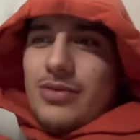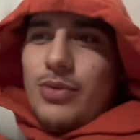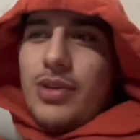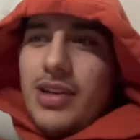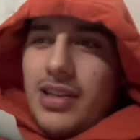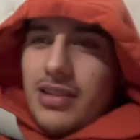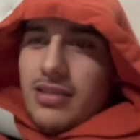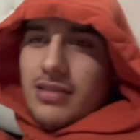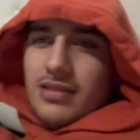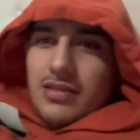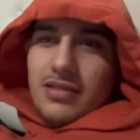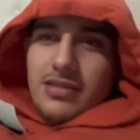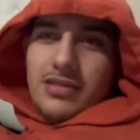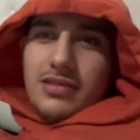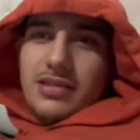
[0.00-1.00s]
Wait.
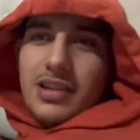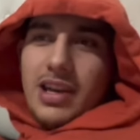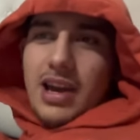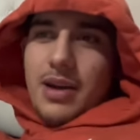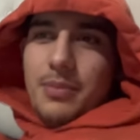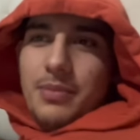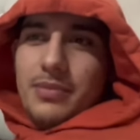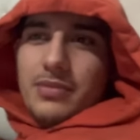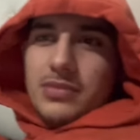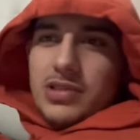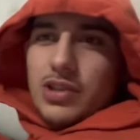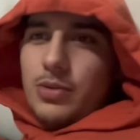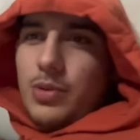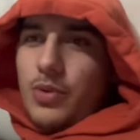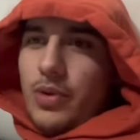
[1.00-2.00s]
Cap. She
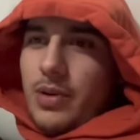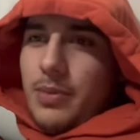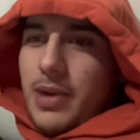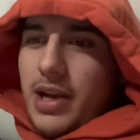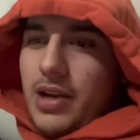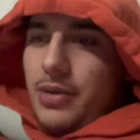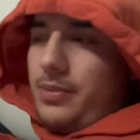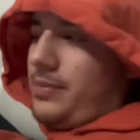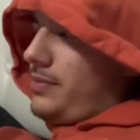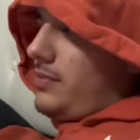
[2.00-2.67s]
don't be wearing makeup.